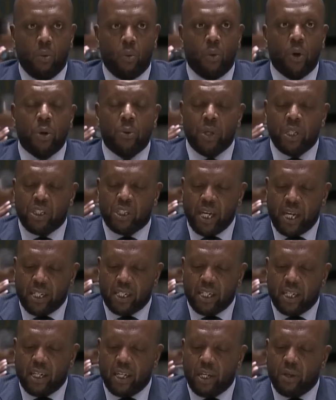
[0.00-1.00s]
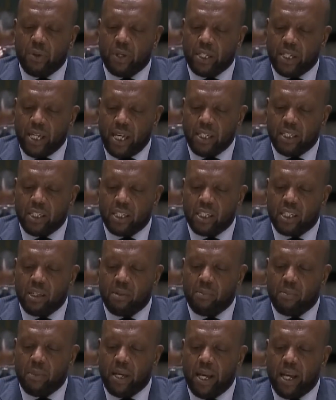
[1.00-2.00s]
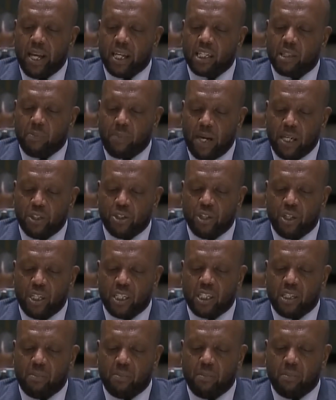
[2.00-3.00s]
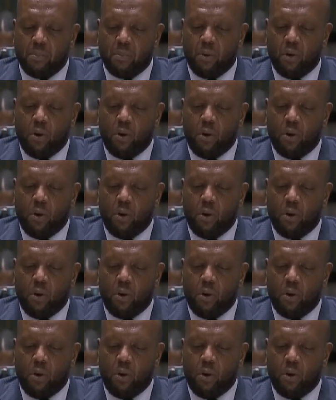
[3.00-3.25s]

We rejected irredentism and expansionism